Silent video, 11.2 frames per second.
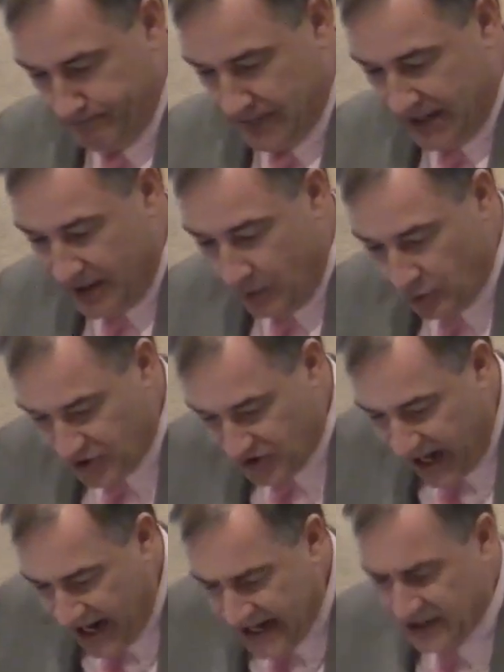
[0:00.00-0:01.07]
And they were
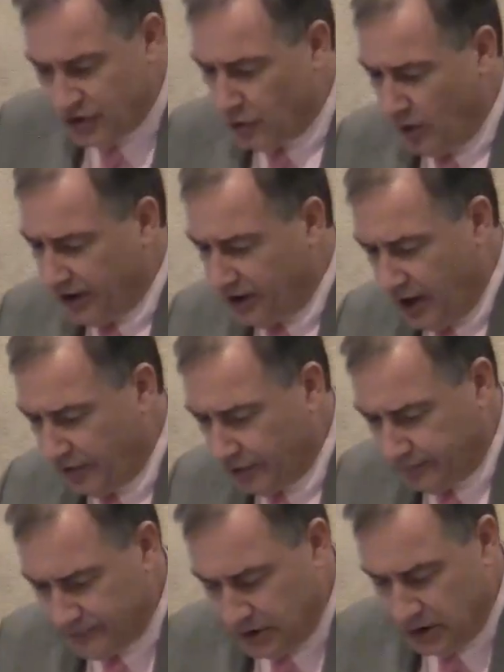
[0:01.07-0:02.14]
saying to one another,
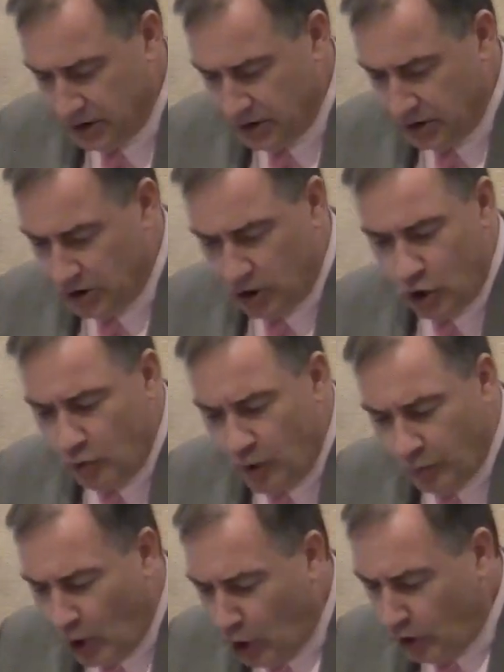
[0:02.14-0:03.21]
who will
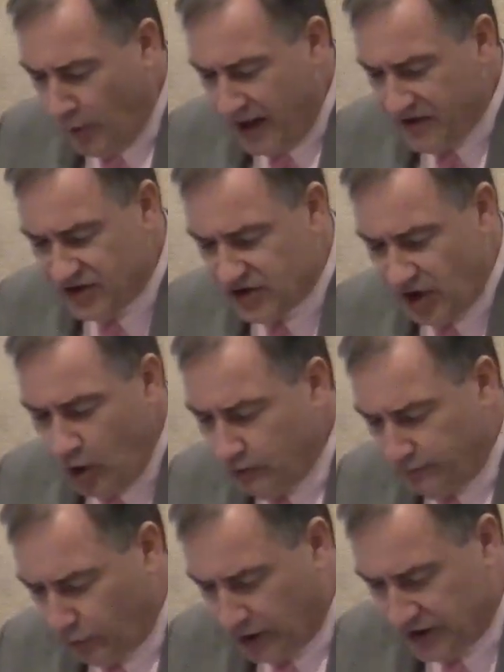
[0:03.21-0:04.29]
roll away the stone
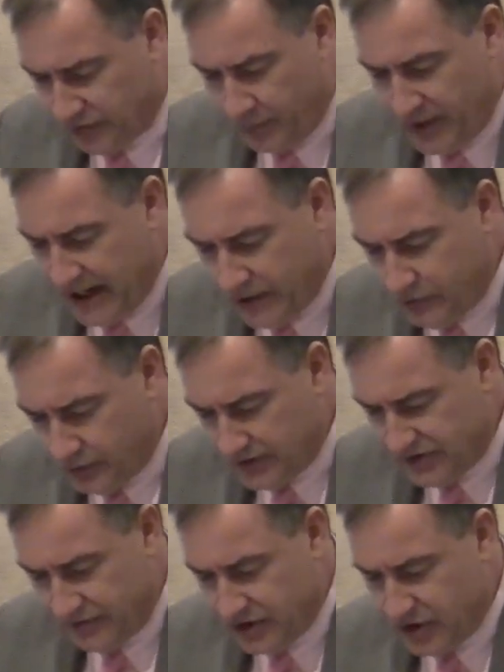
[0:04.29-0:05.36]
for us from the
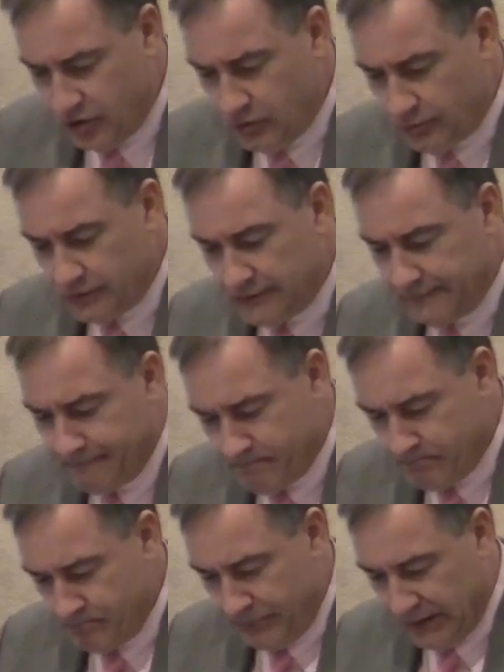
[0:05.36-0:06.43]
entrance of the tomb?
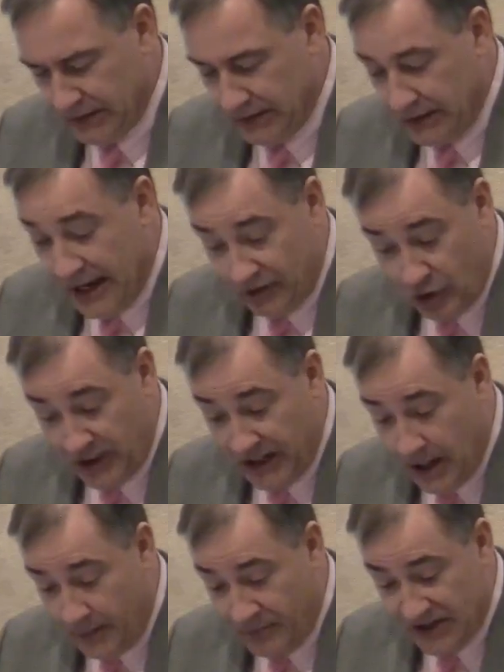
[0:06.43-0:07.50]
And looking
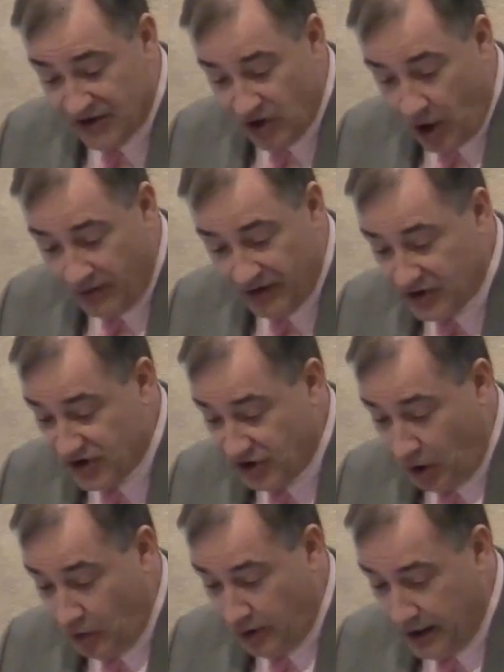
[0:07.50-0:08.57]
up, they saw that the
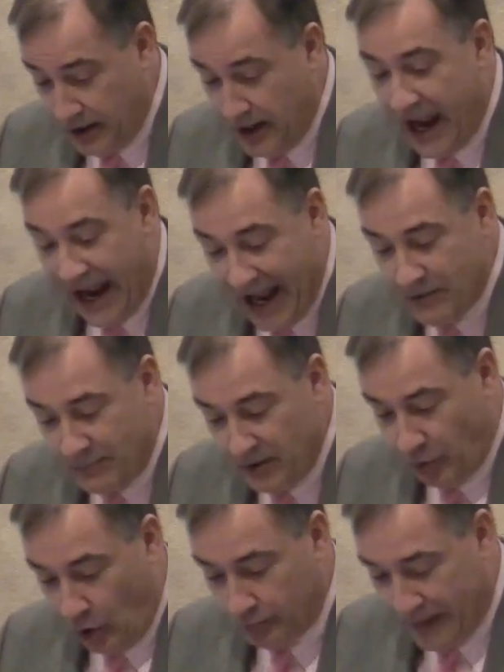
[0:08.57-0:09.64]
stone had been
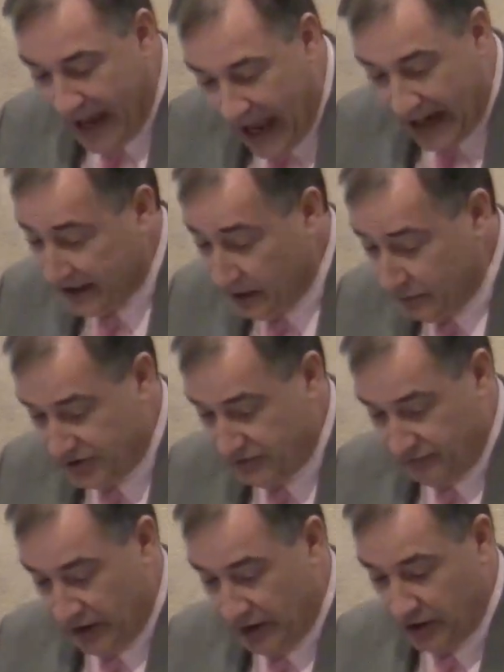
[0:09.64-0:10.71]
rolled back. It was
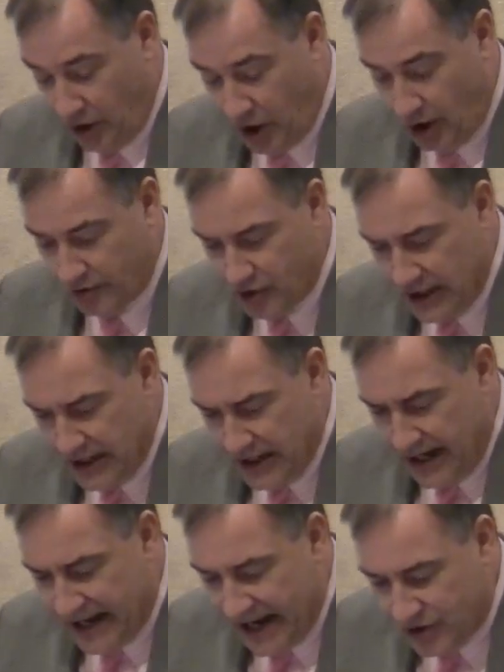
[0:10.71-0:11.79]
very large.
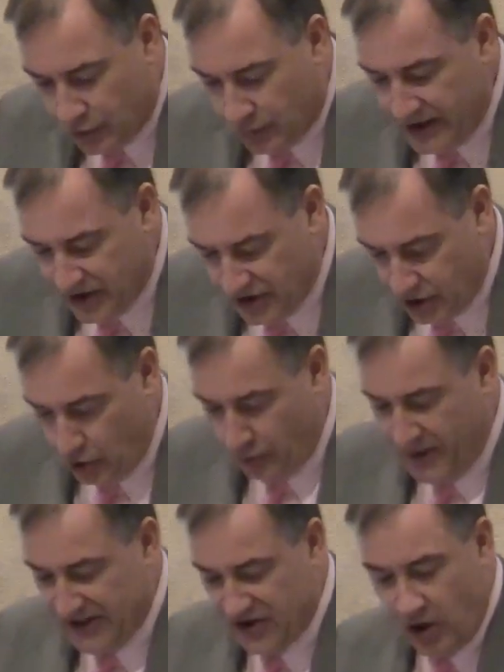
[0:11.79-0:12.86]
And entering the tomb,
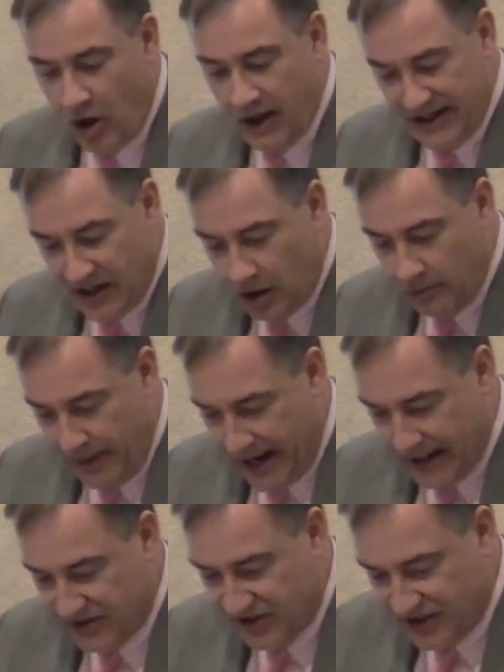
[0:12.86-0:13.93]
they saw a young
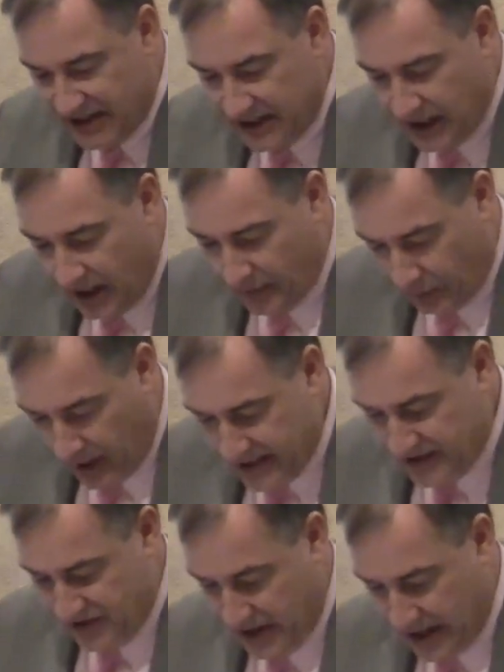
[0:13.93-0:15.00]
man sitting on the right
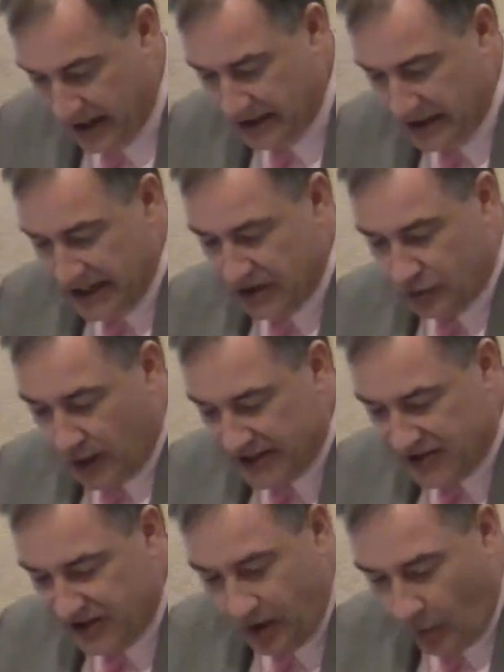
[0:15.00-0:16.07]
side,
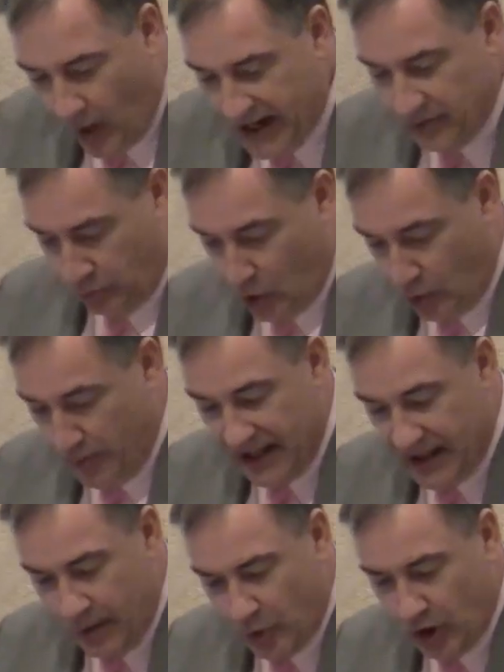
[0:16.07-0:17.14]
dressed in a white robe, and
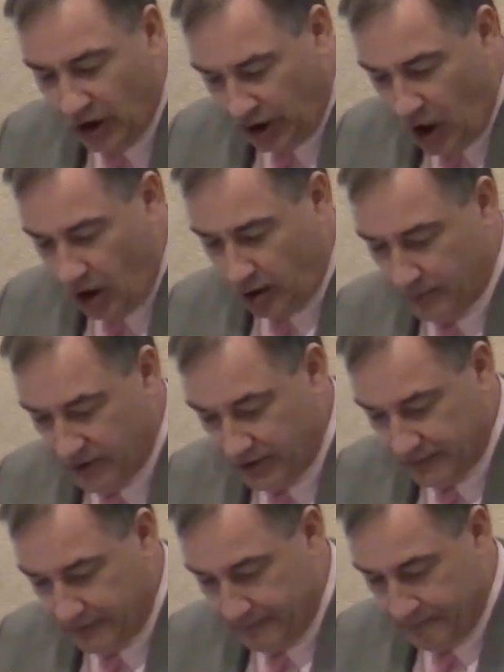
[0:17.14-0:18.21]
they were alarmed.
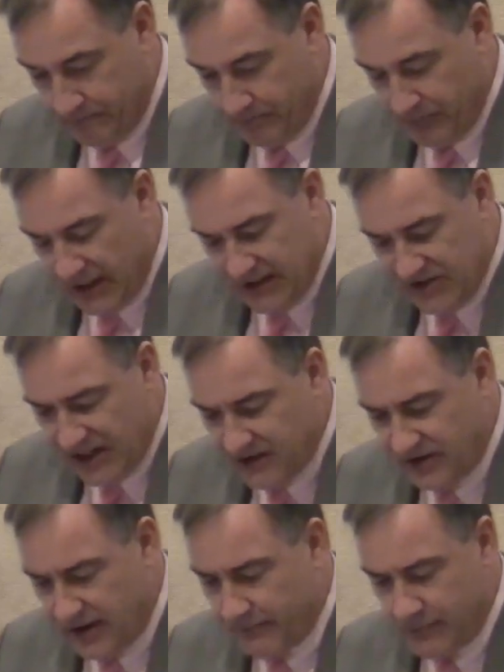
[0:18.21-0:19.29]
And he said to
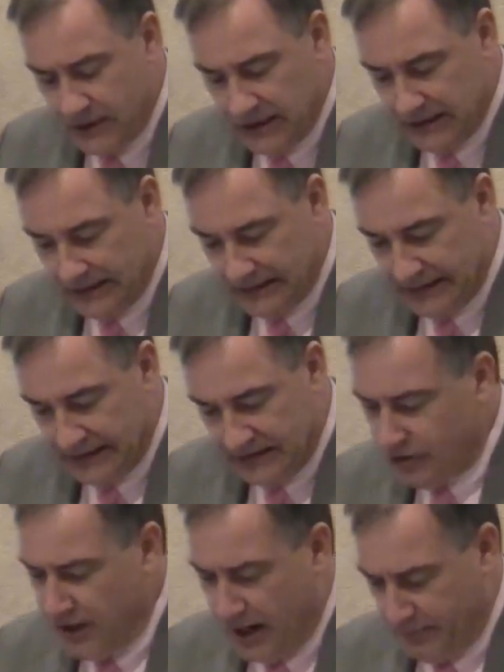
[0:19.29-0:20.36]
them,
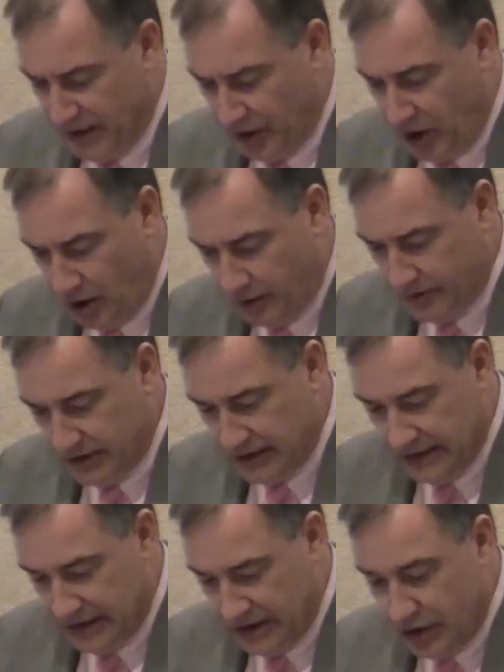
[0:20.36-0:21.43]
do not be alarmed.
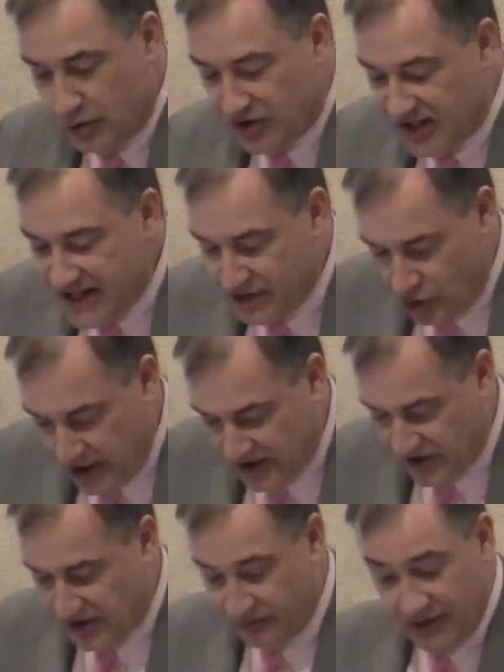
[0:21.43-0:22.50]
You seek
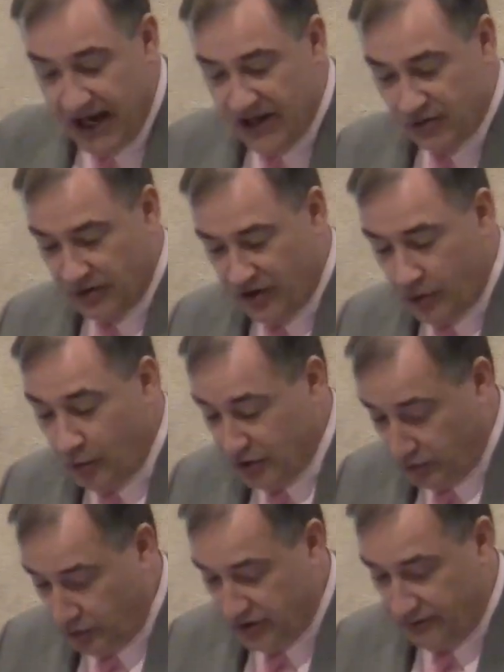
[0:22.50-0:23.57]
Jesus of Nazareth, who was
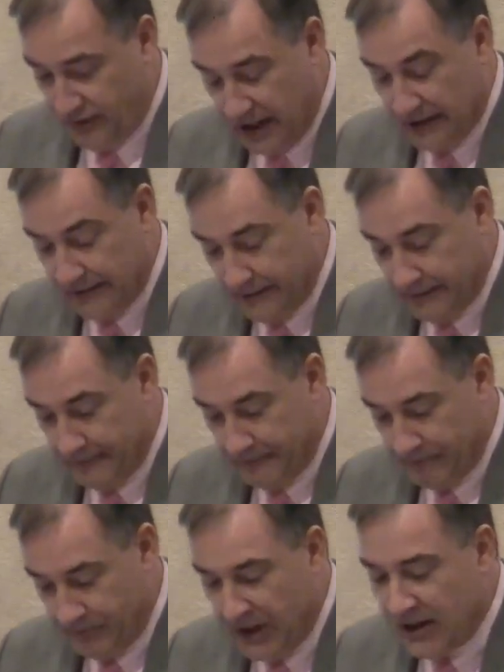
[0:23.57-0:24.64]
crucified.
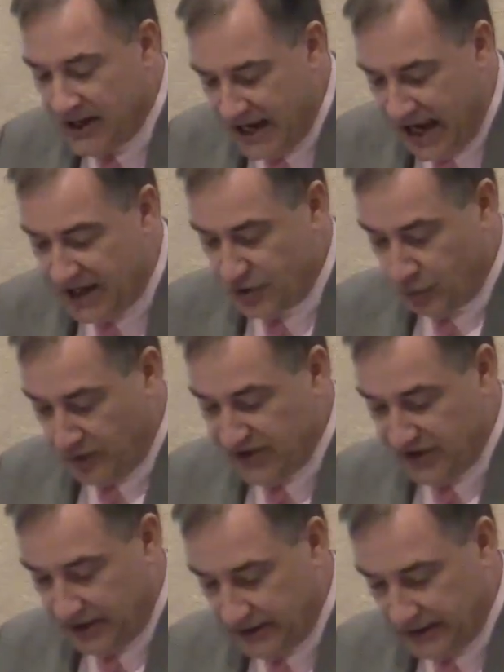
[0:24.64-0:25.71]
He has risen.